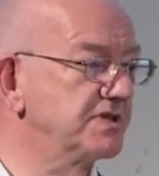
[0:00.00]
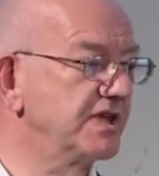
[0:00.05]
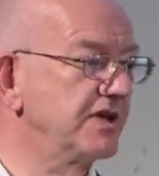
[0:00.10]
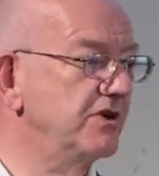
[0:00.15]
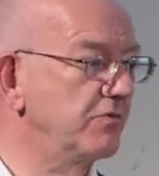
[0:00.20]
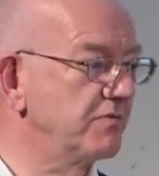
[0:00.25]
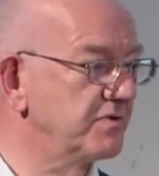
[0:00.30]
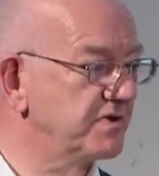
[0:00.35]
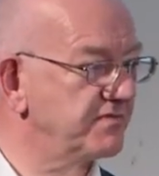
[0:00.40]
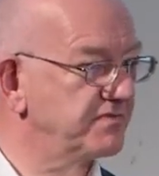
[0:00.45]
They
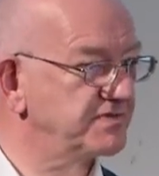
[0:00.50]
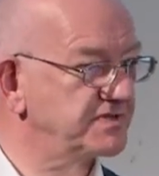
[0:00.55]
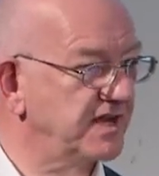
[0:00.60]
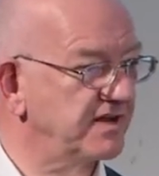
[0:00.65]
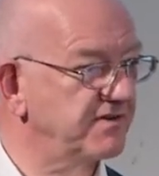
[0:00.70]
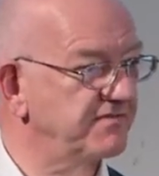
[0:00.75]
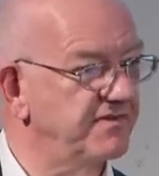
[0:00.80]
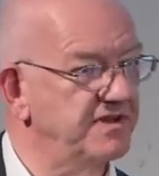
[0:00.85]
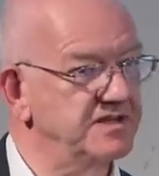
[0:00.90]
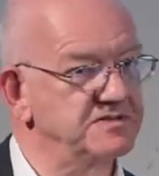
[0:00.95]
got rid of
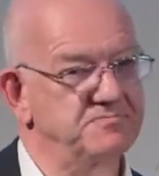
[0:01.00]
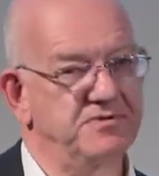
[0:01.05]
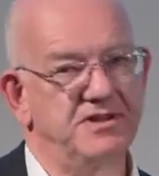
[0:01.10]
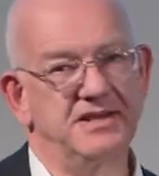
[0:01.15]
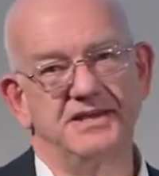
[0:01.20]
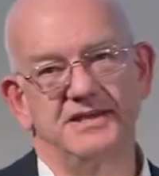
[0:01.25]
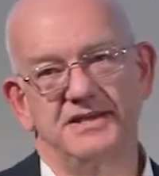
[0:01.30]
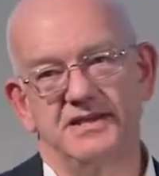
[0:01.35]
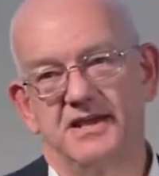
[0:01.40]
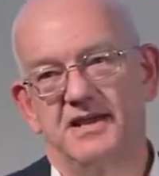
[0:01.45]
second phase
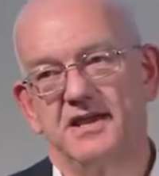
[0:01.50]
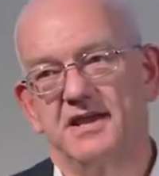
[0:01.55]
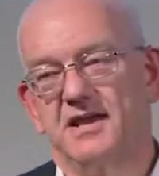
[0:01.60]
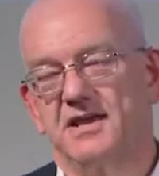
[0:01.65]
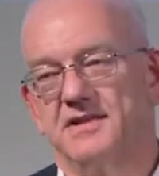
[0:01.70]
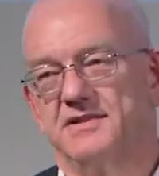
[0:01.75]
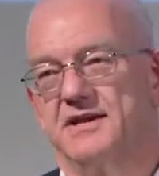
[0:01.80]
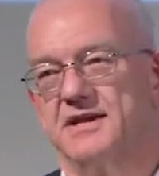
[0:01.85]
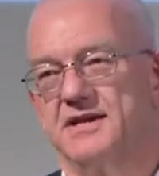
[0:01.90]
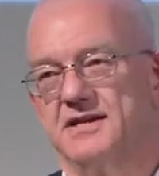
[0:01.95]
play.
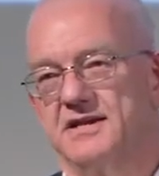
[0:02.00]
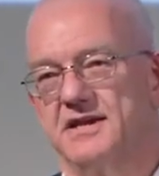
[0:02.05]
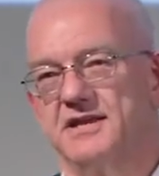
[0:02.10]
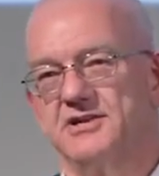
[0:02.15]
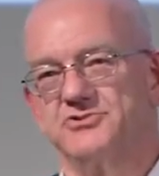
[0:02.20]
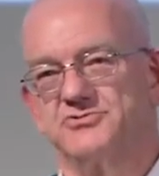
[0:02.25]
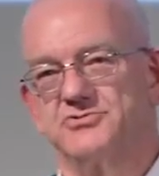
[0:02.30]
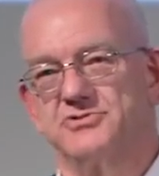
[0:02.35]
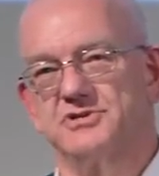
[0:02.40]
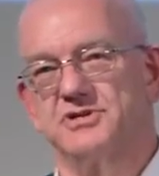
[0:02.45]
They
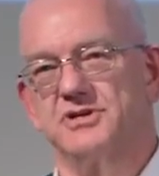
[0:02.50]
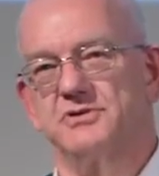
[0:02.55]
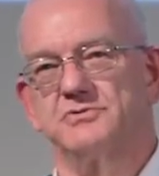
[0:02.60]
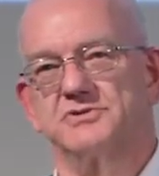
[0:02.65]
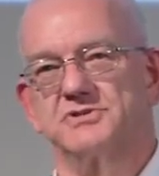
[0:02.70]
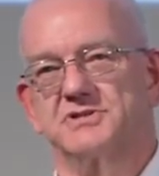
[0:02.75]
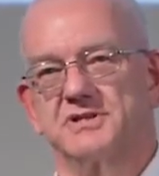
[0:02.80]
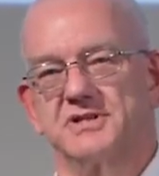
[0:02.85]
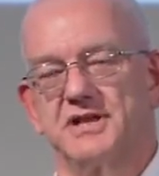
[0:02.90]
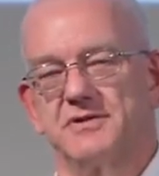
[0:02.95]

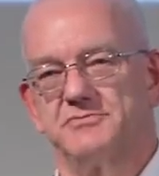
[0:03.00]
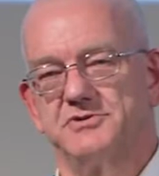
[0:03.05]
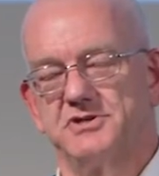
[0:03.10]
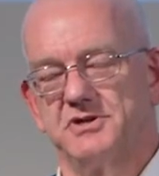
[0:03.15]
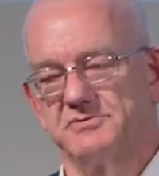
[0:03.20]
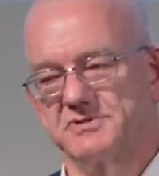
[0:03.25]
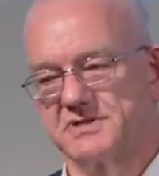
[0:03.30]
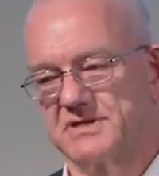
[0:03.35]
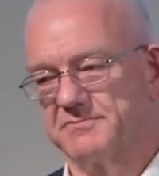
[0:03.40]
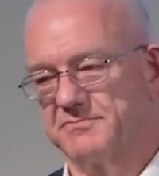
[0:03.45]
introduced and they
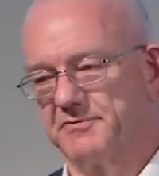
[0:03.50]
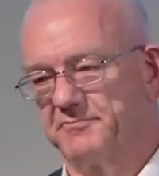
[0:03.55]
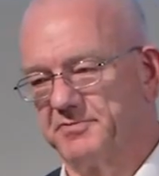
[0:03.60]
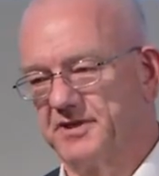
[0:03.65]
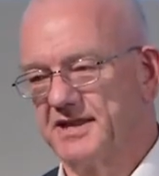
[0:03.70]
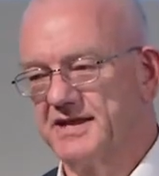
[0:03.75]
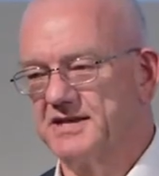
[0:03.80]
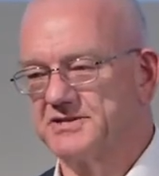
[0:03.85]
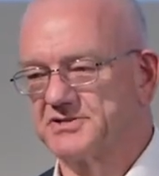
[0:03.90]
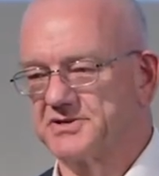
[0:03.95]
reduced the number of
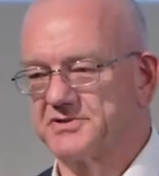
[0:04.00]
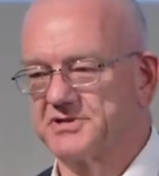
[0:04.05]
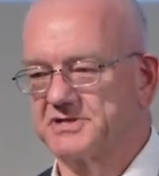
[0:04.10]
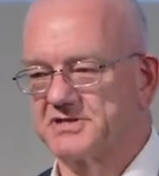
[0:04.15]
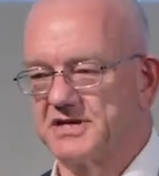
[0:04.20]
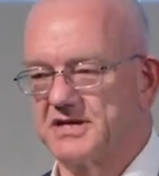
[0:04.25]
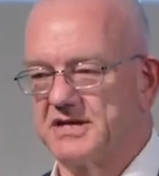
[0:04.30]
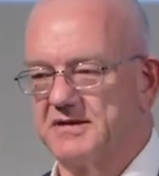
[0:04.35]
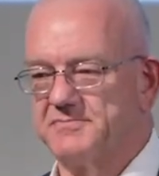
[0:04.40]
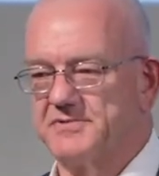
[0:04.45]
players on the
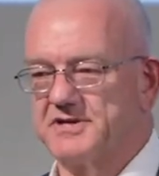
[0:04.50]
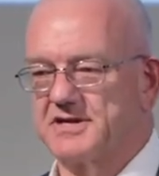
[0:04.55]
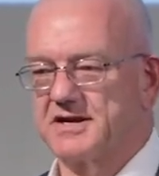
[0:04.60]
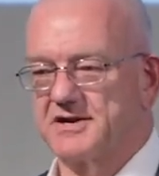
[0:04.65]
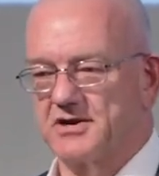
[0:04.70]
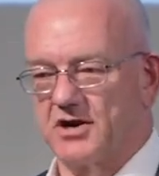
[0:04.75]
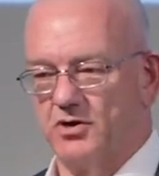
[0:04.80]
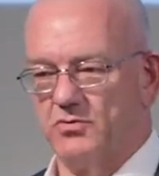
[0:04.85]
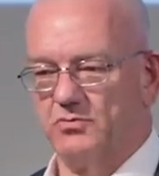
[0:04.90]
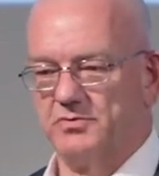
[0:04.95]
team. They did
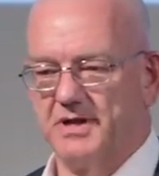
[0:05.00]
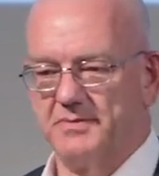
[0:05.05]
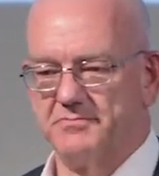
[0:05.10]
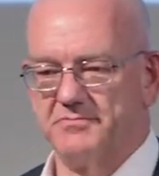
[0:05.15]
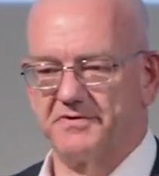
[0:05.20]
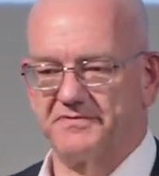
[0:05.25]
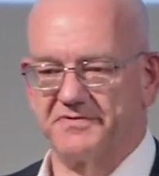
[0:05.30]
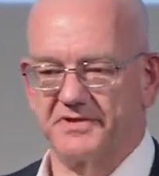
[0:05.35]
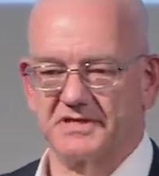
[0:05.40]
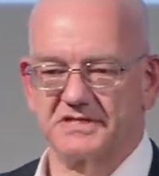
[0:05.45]
a whole
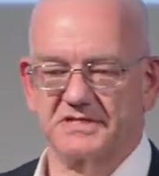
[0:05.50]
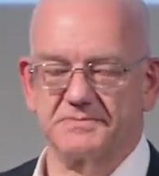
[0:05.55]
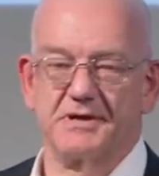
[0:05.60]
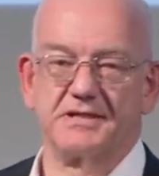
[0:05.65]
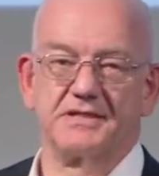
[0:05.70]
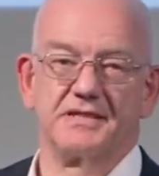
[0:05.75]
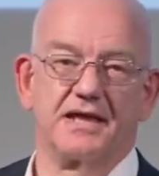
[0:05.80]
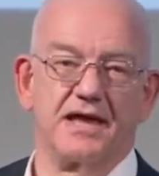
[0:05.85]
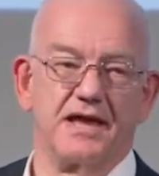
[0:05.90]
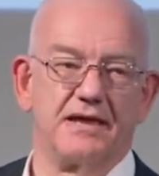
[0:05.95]
number of things to
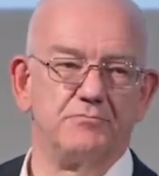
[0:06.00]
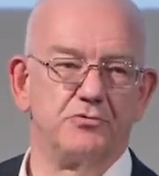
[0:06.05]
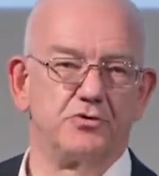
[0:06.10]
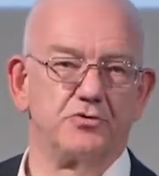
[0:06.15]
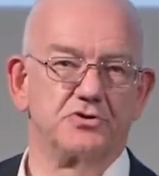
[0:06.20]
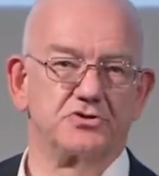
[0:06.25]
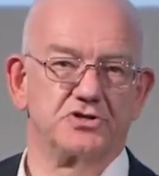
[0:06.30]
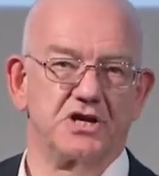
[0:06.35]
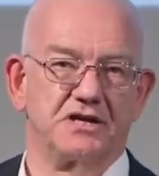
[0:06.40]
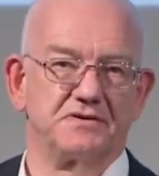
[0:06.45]
make the game
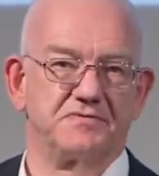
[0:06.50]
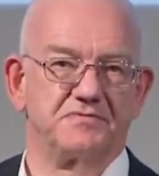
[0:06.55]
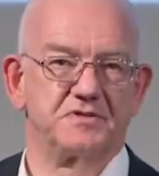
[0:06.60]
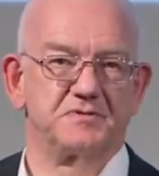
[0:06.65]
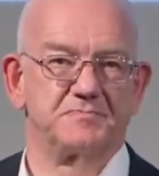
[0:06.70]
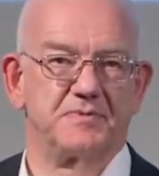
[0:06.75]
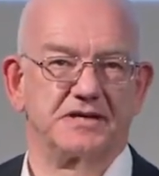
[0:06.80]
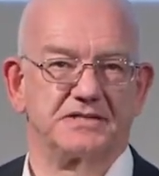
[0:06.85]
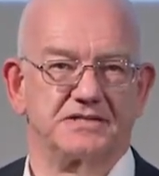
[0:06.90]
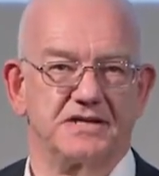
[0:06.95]
more attractive to
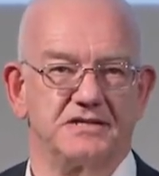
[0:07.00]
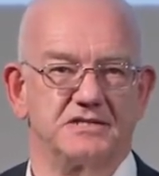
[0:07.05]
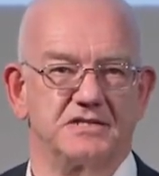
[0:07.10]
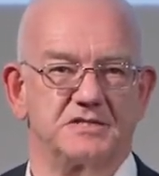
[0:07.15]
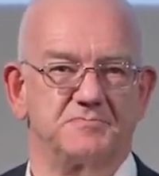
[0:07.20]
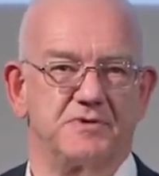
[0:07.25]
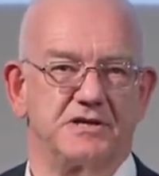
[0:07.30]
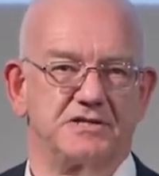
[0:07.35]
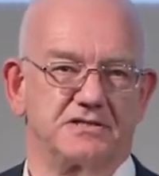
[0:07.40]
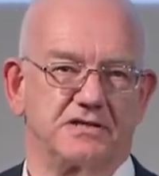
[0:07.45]
spectators,
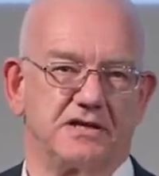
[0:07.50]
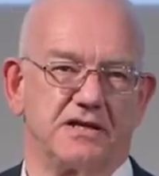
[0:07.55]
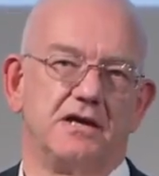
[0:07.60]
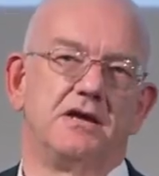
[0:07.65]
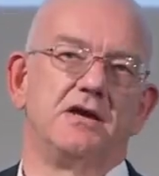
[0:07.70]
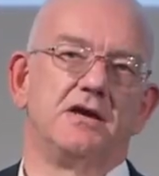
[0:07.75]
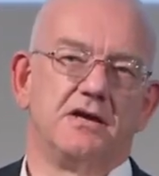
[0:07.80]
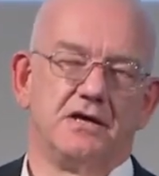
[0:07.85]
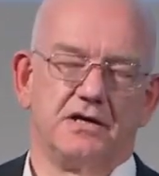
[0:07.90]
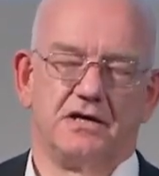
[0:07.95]
basically,
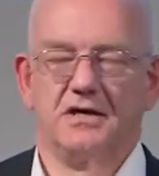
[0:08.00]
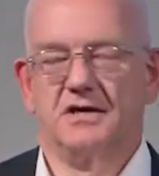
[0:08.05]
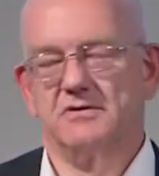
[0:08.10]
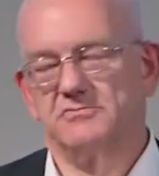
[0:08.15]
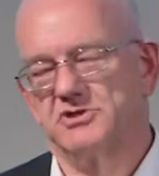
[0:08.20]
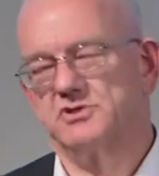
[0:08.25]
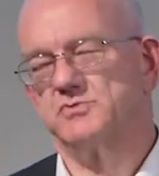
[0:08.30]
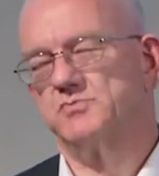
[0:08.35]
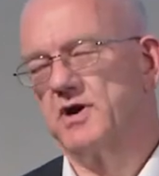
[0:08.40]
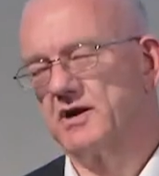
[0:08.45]

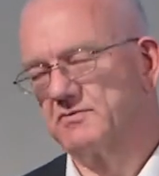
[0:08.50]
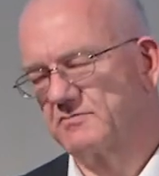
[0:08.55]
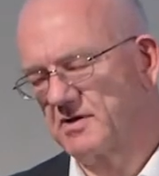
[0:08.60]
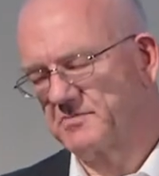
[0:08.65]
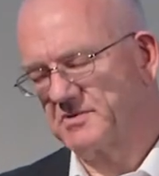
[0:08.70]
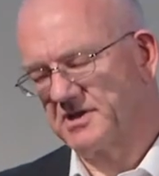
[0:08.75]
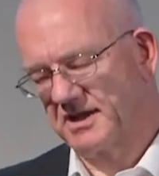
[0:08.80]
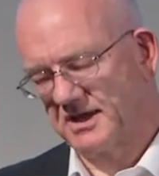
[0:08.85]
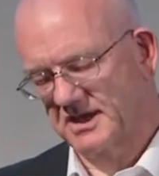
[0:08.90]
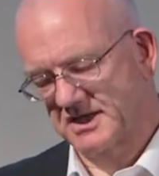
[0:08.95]
which is why
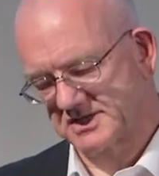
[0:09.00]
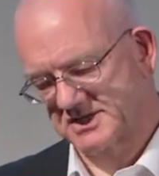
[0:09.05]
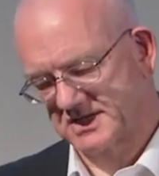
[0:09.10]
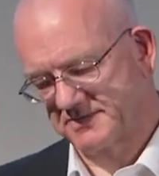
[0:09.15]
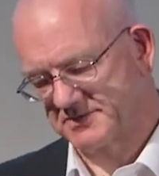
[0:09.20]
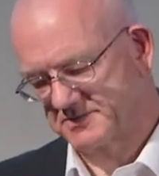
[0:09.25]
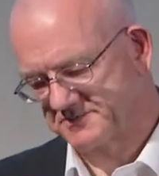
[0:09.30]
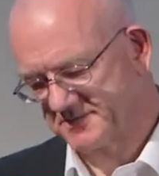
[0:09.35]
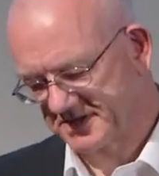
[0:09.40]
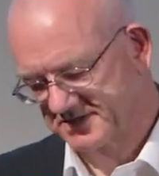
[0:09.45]
rugby league is so
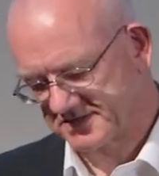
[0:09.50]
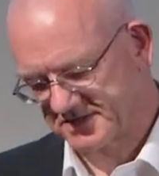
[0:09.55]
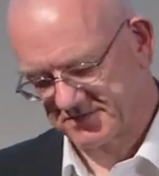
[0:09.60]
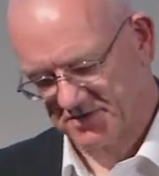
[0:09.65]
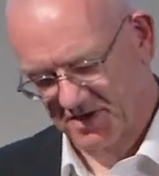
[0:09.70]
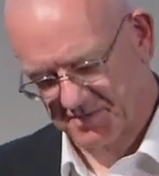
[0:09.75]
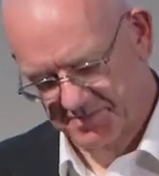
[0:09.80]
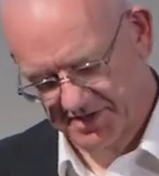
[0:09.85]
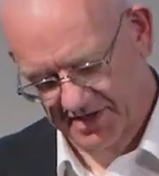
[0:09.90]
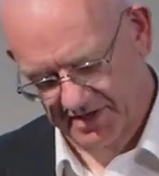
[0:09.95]
much better than
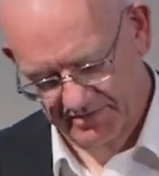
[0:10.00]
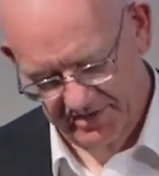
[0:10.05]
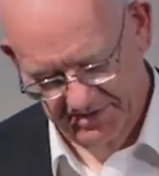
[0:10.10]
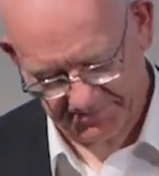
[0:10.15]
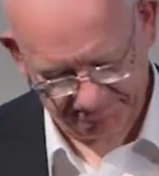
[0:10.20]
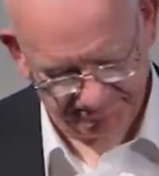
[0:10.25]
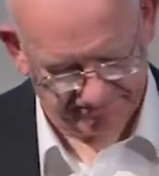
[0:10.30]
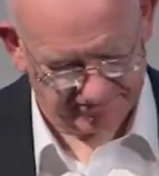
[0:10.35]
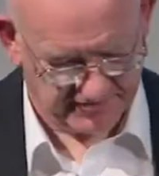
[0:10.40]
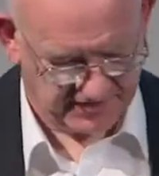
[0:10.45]
rugby union.
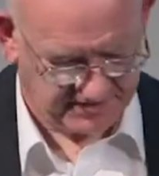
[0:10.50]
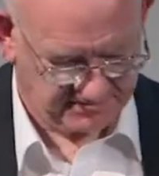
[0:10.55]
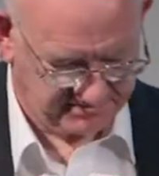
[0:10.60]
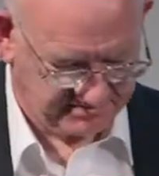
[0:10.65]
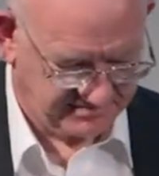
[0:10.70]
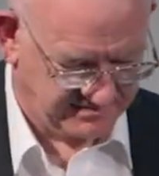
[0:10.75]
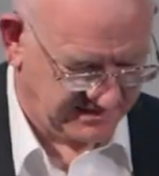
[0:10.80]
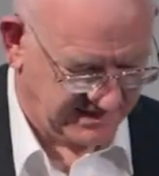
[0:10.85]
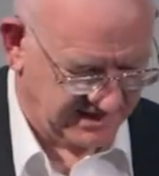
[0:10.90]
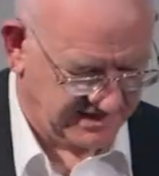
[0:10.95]
But
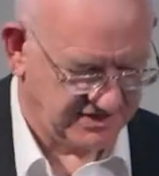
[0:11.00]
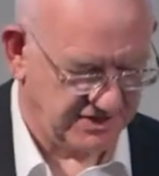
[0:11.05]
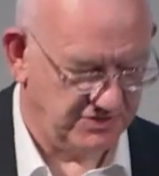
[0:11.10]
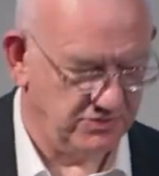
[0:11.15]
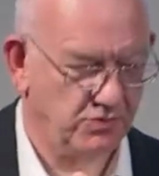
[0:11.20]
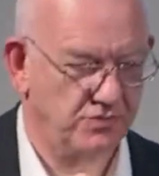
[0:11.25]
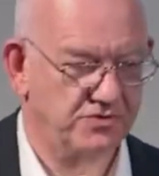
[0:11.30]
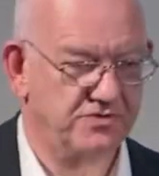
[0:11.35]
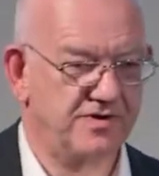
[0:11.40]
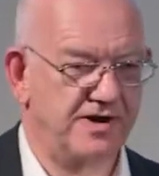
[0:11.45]
as a
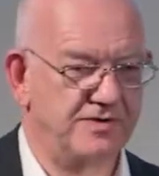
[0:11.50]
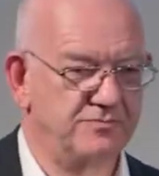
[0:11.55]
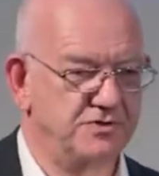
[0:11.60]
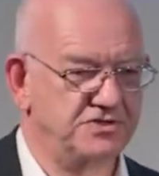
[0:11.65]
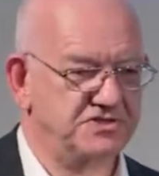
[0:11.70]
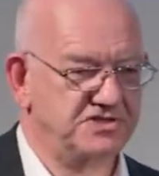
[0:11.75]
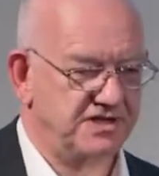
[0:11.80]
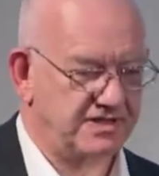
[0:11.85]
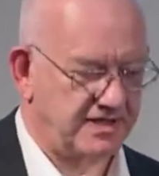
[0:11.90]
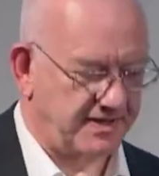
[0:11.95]
northerner, I would
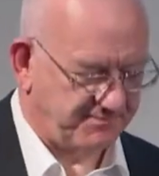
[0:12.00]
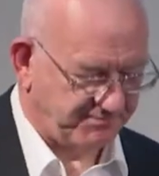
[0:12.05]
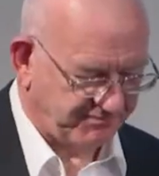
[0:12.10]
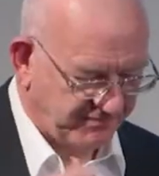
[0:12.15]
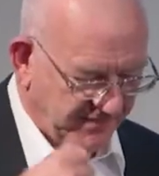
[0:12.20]
say that.